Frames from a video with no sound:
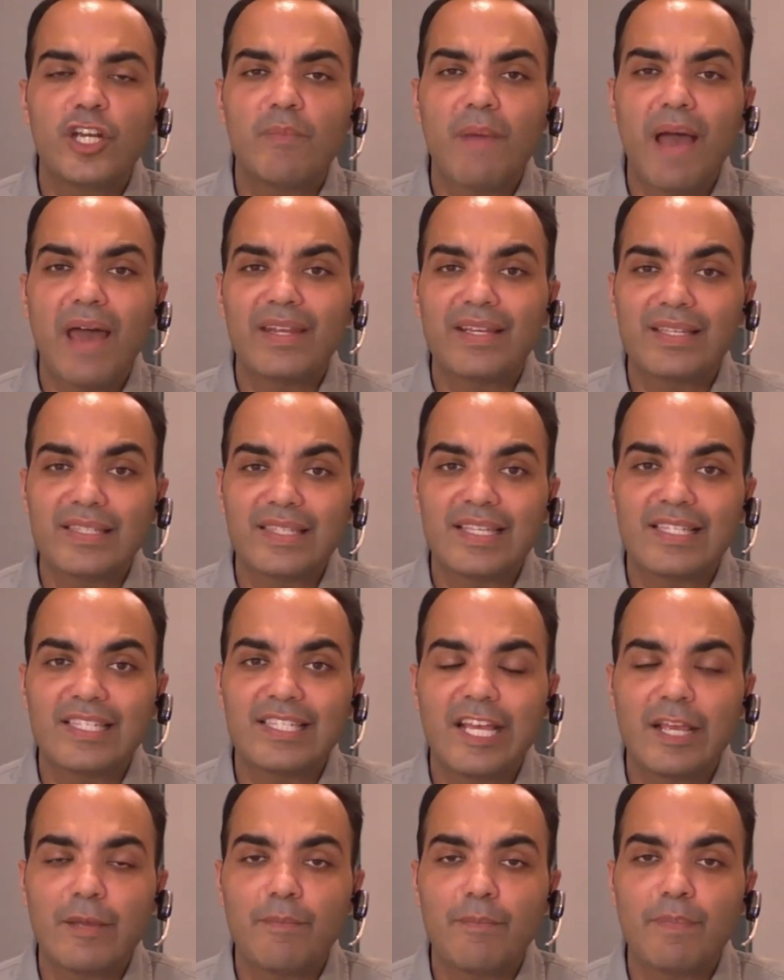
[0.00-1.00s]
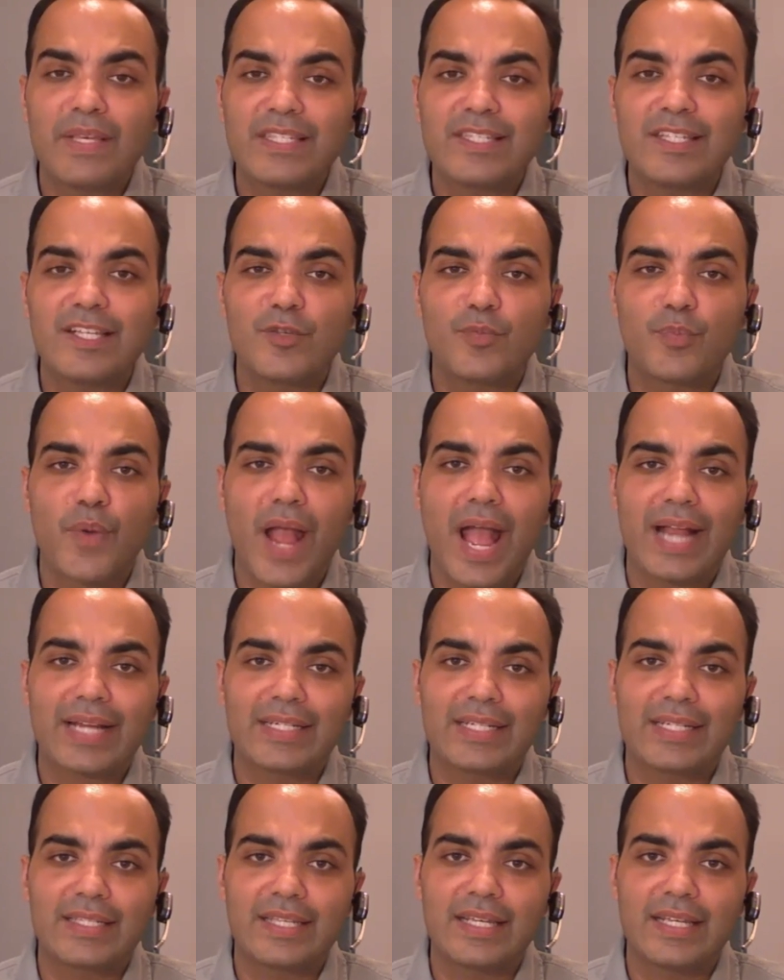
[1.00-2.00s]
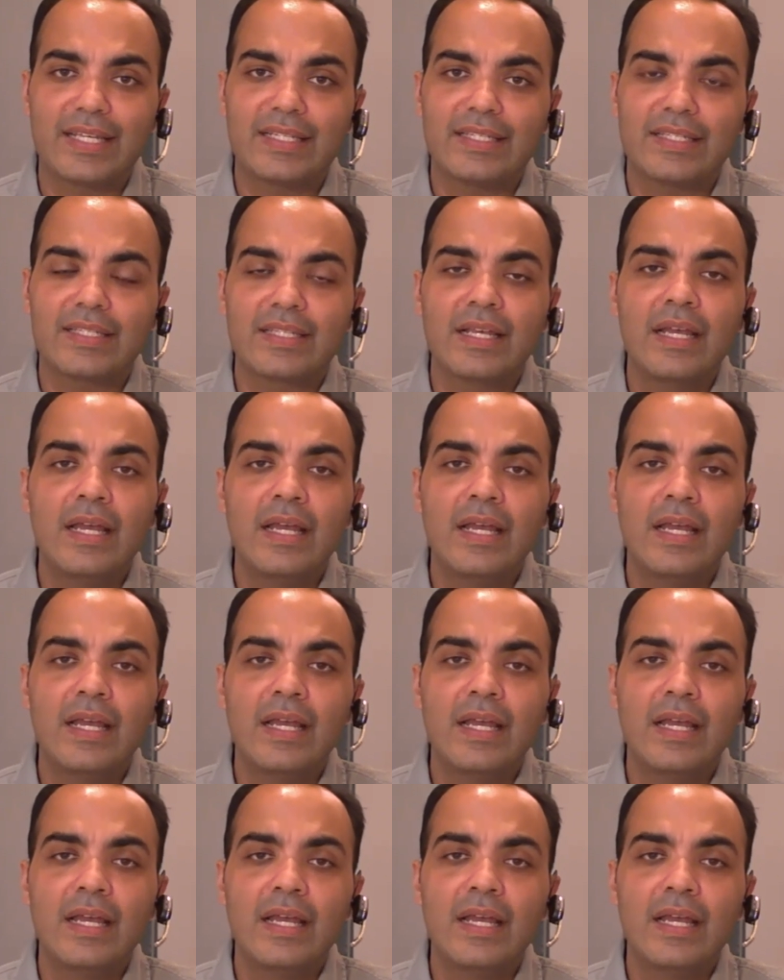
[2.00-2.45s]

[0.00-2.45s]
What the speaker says: about existing business practices.